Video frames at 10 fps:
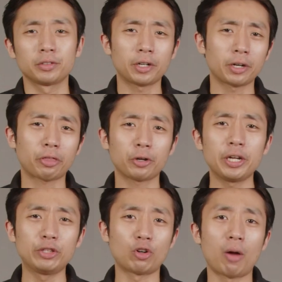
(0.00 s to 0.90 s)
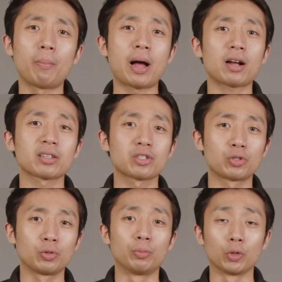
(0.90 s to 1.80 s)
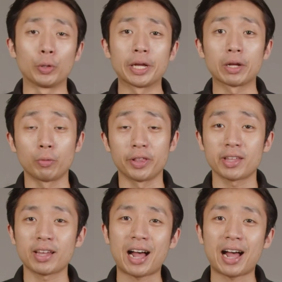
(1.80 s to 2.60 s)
There are 3 drawbacks to brewing with